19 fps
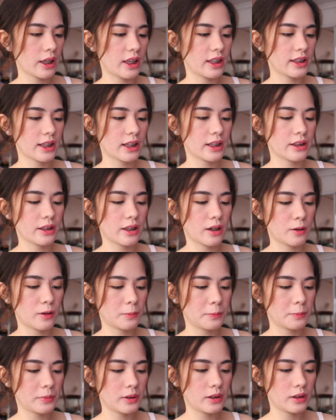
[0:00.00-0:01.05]
and I'll now
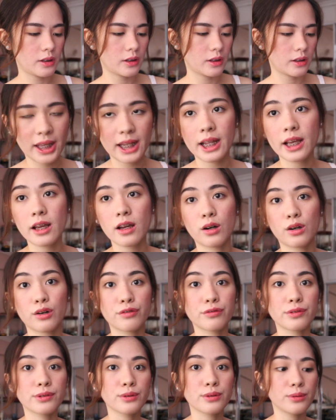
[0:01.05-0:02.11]
be heading
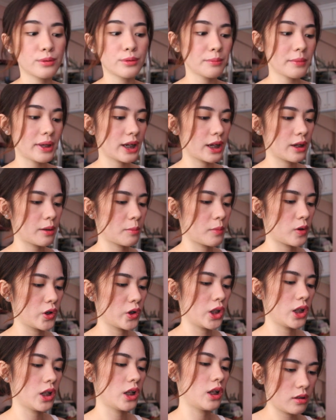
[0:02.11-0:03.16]
off to Mega
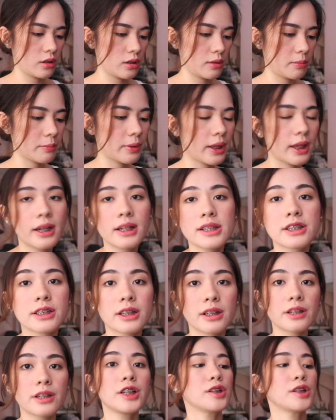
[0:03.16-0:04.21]
Mall para
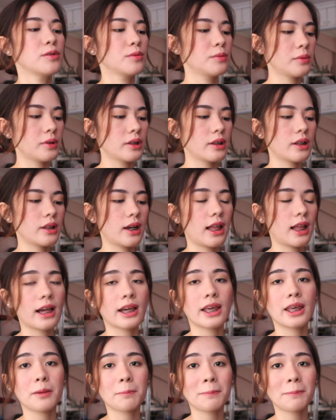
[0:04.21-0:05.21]
sa renewal ng aking